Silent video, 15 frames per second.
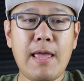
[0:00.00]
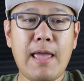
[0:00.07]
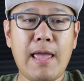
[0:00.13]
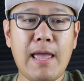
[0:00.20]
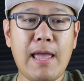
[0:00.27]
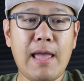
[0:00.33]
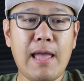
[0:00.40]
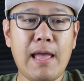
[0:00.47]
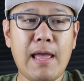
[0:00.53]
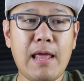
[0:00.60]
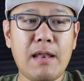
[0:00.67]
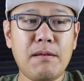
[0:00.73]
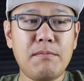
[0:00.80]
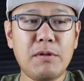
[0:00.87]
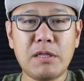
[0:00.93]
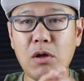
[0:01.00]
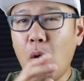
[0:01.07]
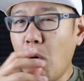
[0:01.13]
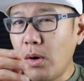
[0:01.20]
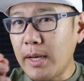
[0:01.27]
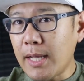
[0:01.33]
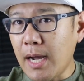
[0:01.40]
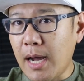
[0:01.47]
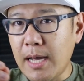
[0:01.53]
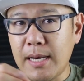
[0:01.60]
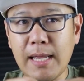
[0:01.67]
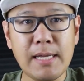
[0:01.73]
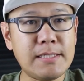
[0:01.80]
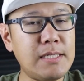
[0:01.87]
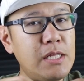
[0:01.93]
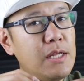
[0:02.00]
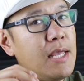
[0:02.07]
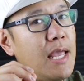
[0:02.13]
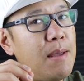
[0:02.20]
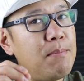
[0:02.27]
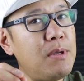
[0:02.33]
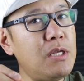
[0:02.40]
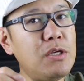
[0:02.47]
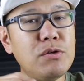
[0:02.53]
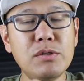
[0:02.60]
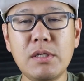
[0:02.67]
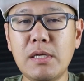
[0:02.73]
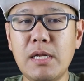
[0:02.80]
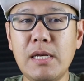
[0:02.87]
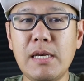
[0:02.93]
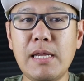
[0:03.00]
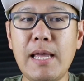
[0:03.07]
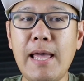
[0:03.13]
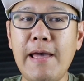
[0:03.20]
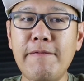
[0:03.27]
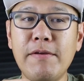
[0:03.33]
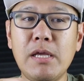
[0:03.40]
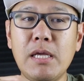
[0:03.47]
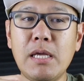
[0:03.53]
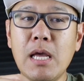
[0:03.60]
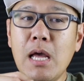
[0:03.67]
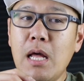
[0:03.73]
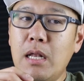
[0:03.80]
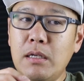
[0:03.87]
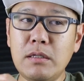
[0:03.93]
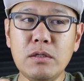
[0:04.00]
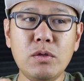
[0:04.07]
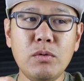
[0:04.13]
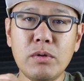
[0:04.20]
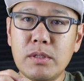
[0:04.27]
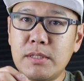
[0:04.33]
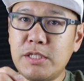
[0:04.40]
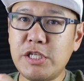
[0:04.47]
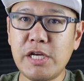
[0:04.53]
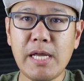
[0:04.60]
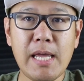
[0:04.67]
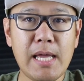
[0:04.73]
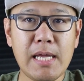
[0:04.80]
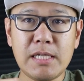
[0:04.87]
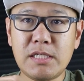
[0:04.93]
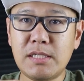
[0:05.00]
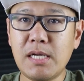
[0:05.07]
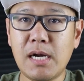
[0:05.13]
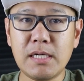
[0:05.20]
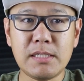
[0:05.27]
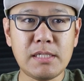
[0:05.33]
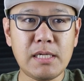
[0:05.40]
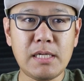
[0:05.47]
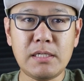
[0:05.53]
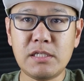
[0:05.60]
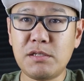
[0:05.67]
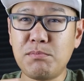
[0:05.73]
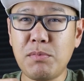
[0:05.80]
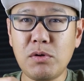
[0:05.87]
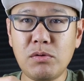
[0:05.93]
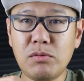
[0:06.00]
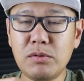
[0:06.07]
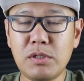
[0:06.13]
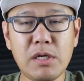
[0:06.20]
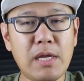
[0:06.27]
But the only con, like I said, you can't be using any heavy lures, jig heads, tungsten spoons.